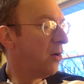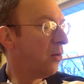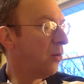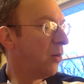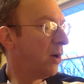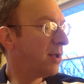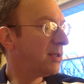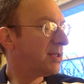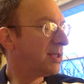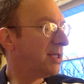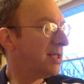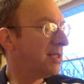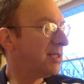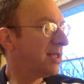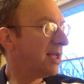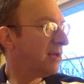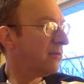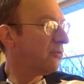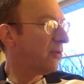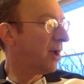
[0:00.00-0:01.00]
Once he
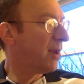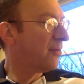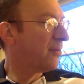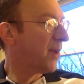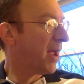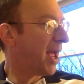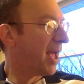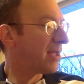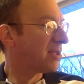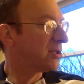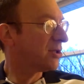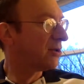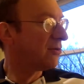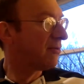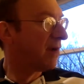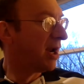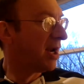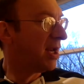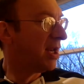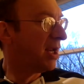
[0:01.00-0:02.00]
did run past the
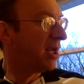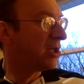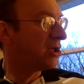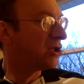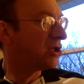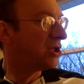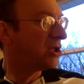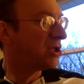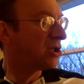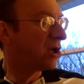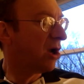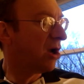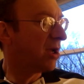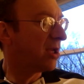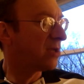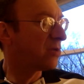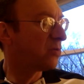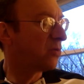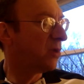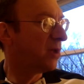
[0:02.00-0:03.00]
grating and she saw
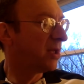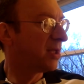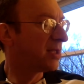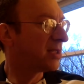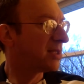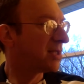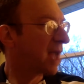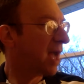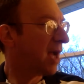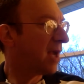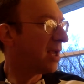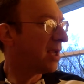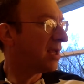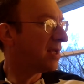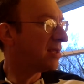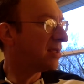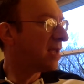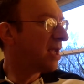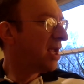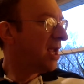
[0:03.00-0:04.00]
his woolen
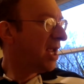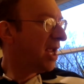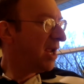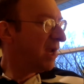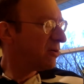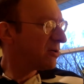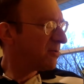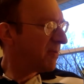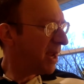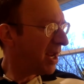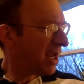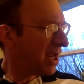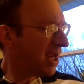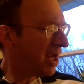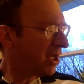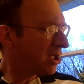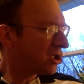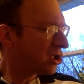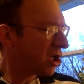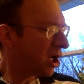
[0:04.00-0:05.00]
stockings, he was making
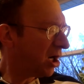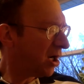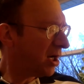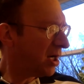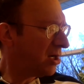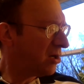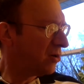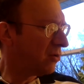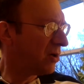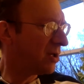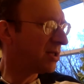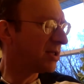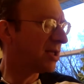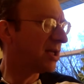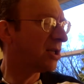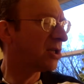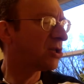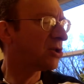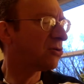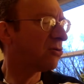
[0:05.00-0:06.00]
a chugging noise in
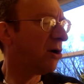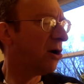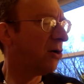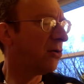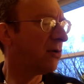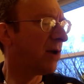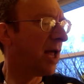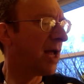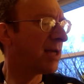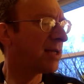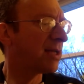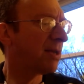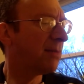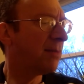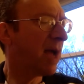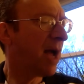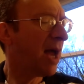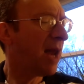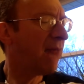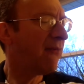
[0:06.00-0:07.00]
his throat like some
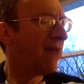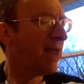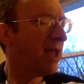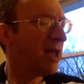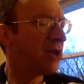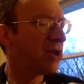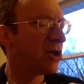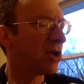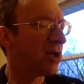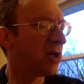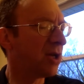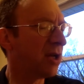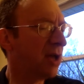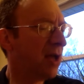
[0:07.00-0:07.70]
kind of engine,